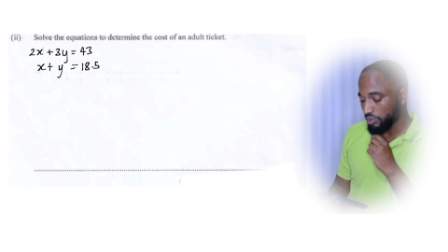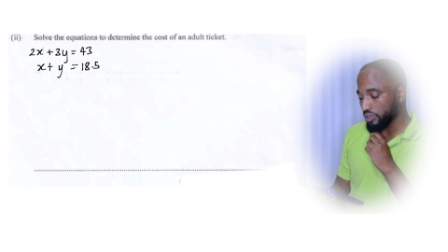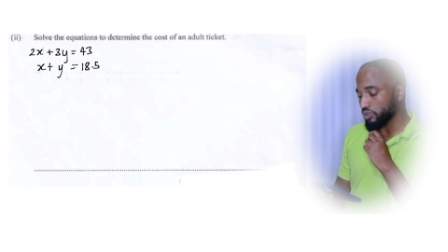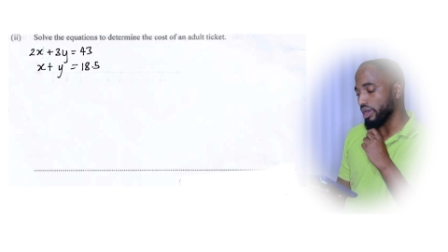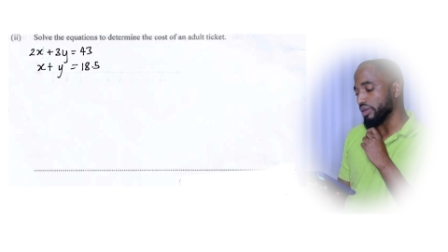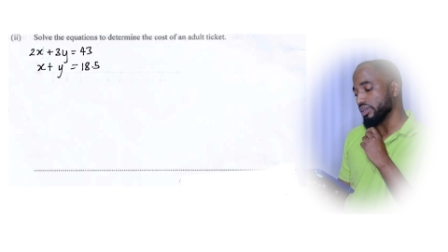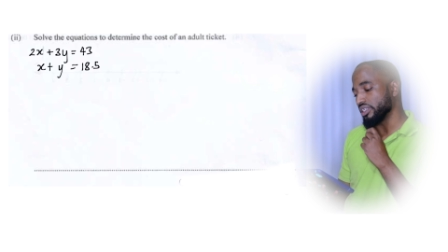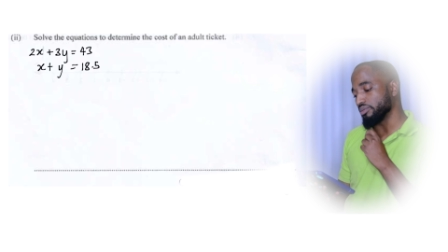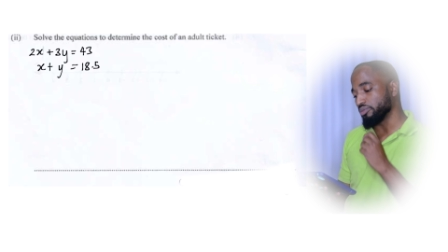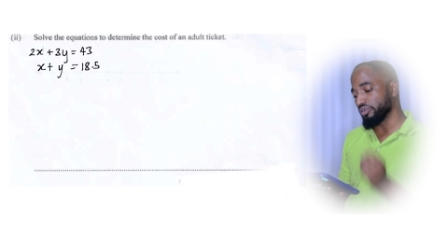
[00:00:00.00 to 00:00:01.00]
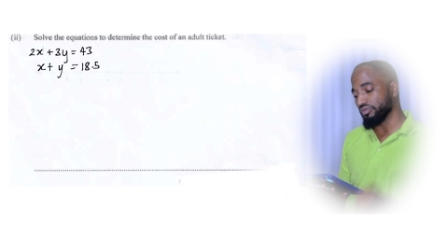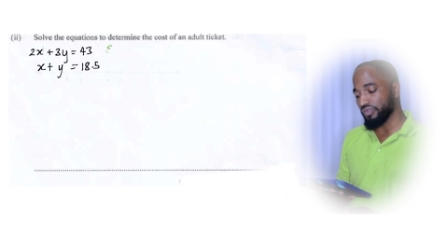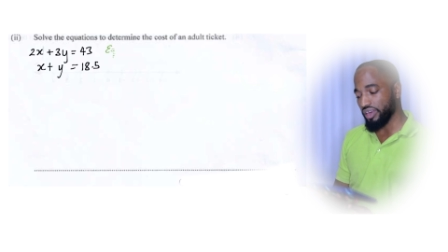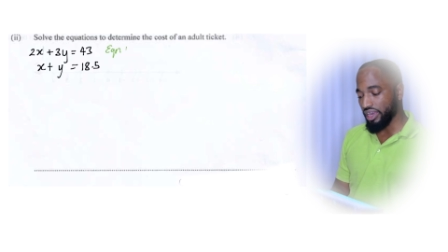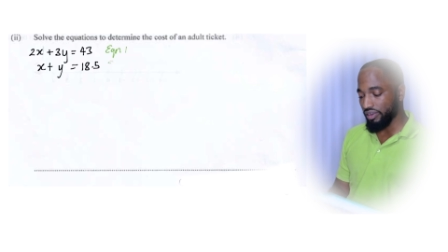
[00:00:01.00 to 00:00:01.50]
x plus y equal
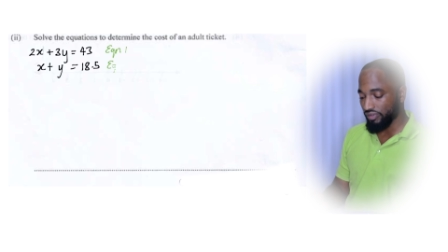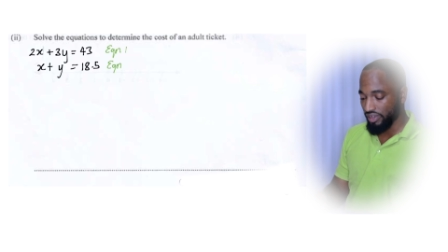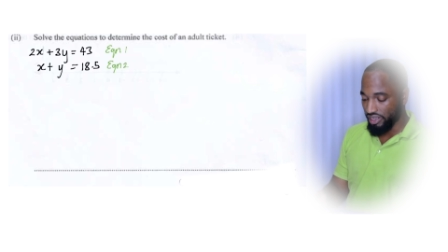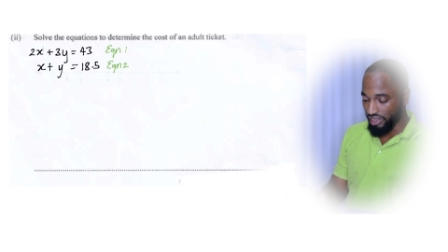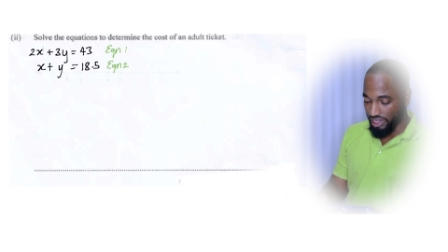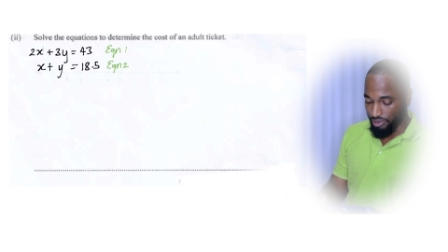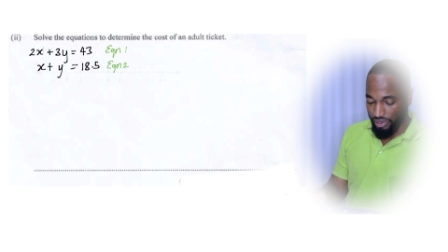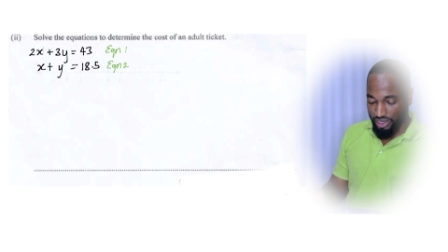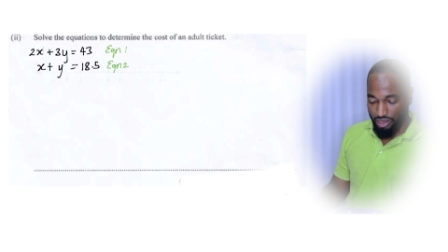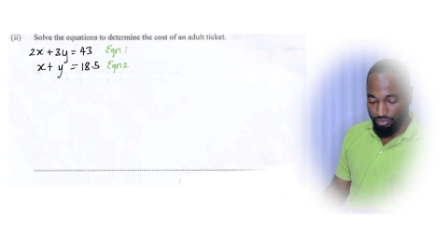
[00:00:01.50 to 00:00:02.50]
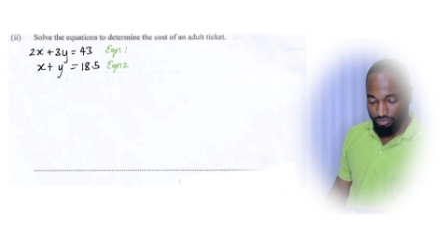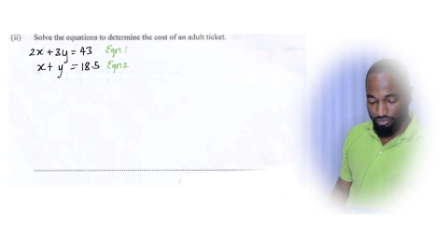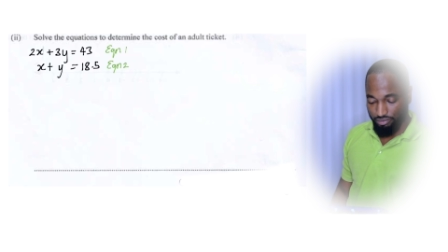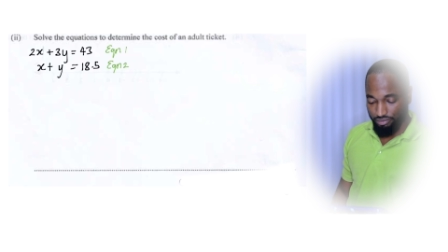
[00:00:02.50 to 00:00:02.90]
18.5. Label them.